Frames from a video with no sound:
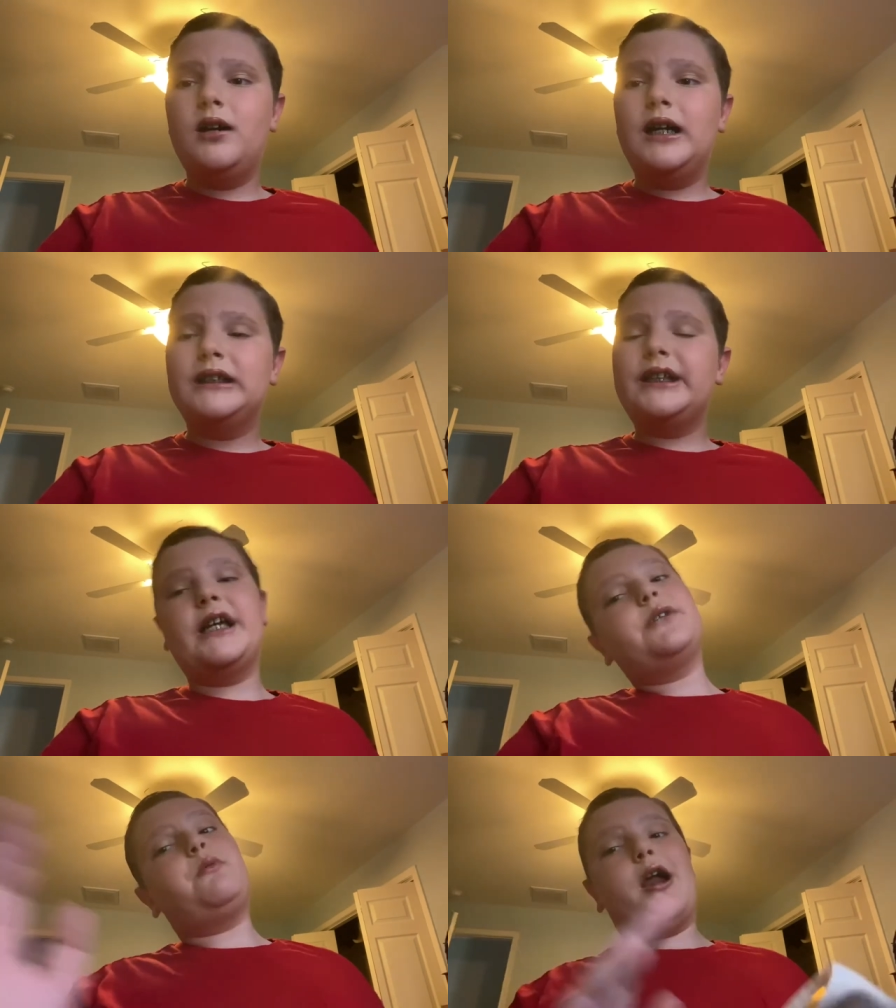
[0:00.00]
The
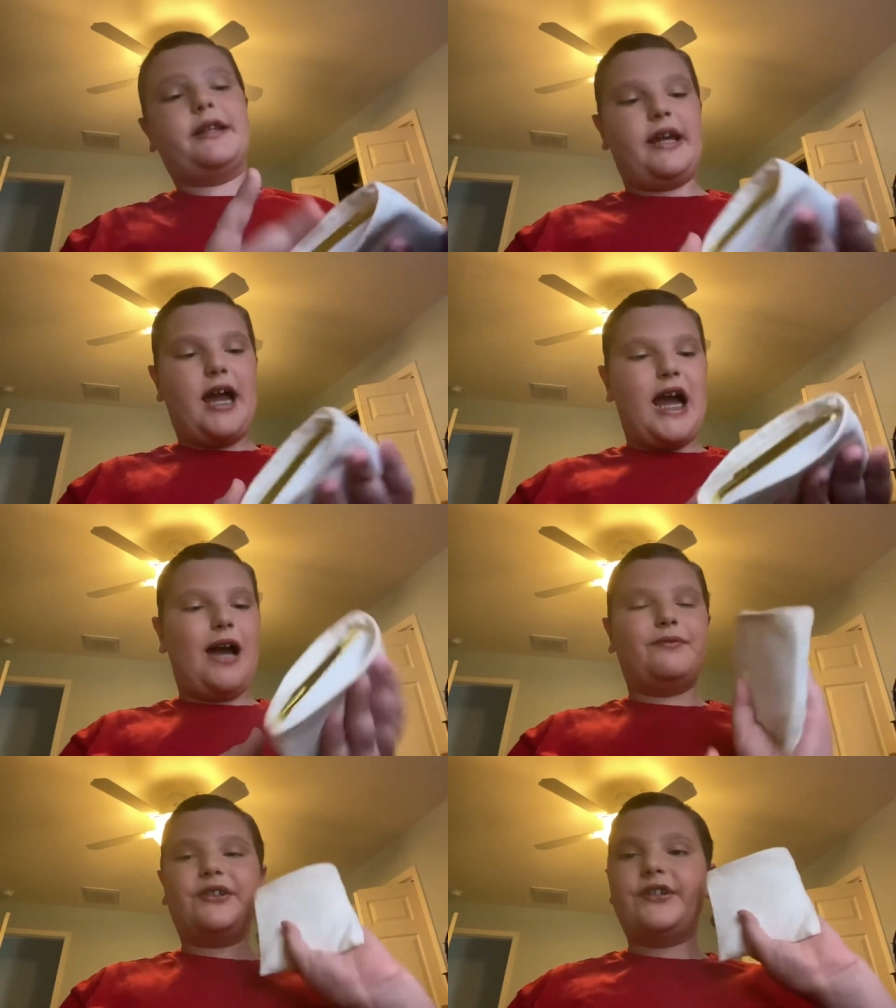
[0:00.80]
next product I
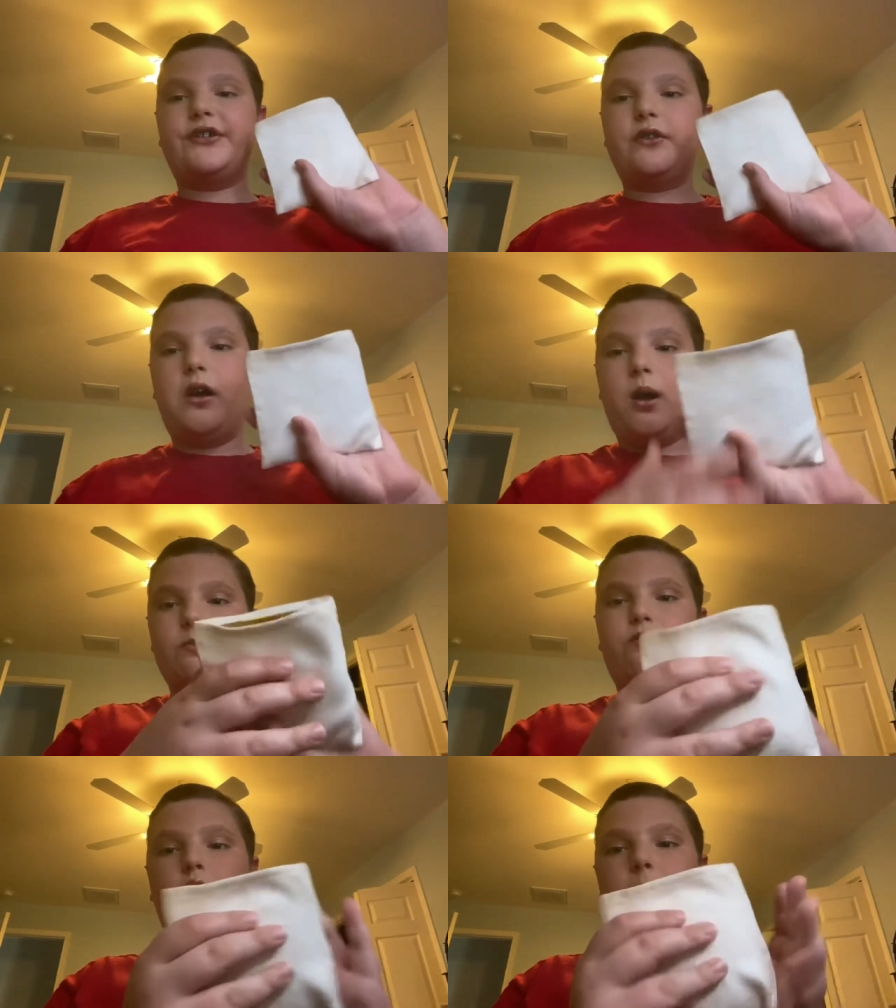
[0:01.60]
have is this
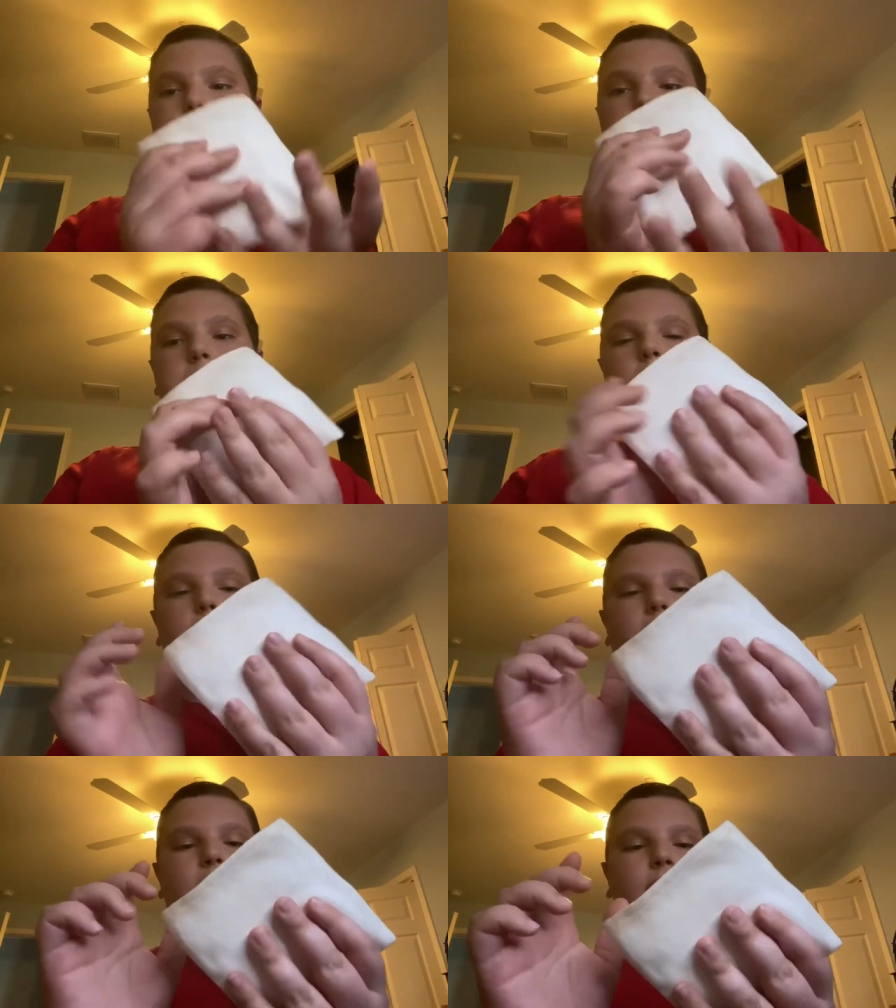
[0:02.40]
Tom Ford Makeup
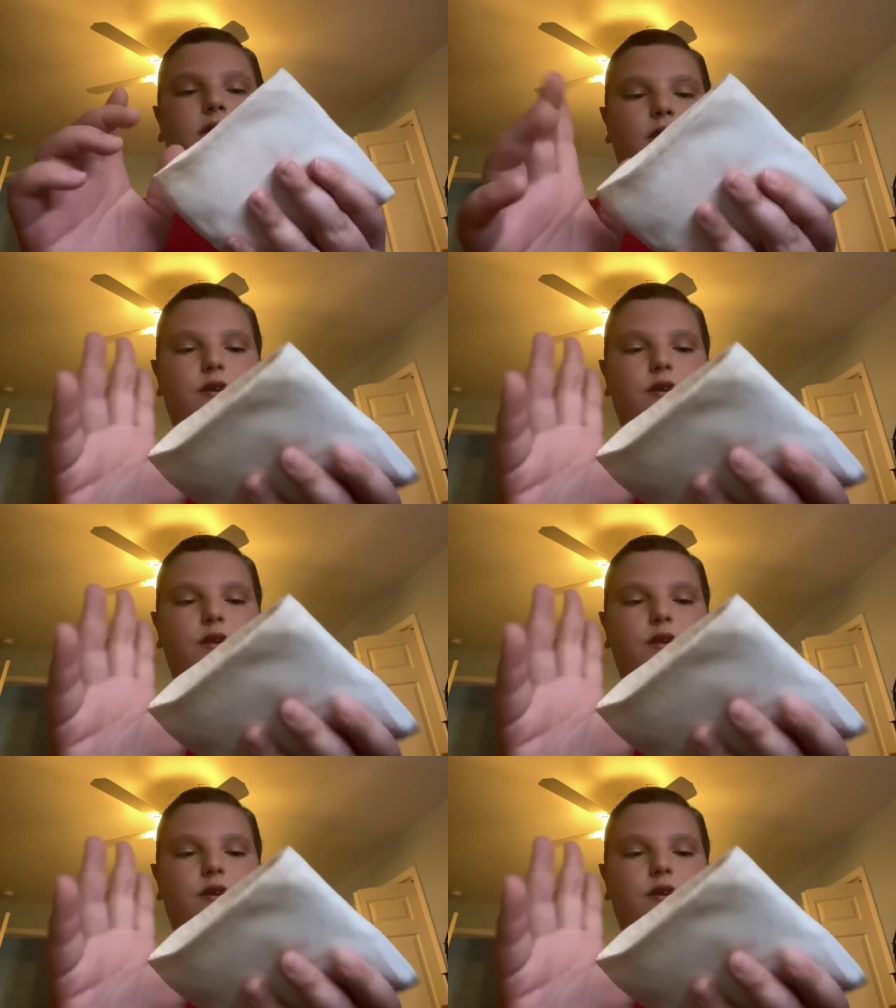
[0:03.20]
Compact.